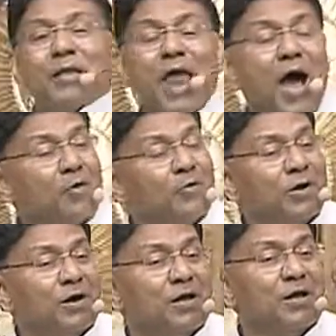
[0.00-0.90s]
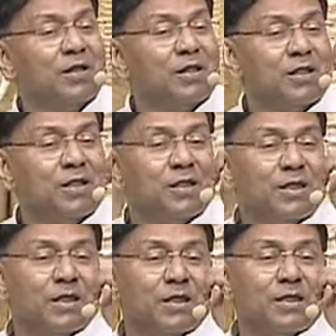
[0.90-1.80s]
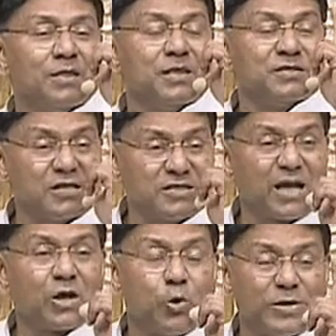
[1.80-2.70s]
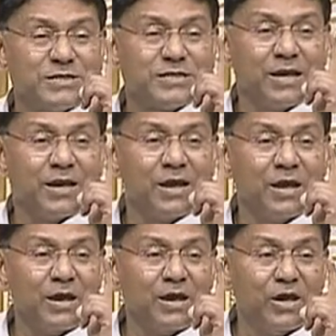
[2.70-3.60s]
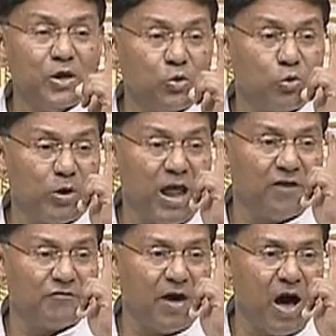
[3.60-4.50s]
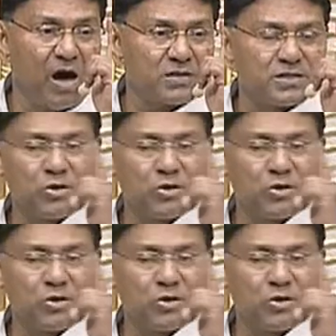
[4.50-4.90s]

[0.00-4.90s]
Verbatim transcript: Now, this is a question you could have asked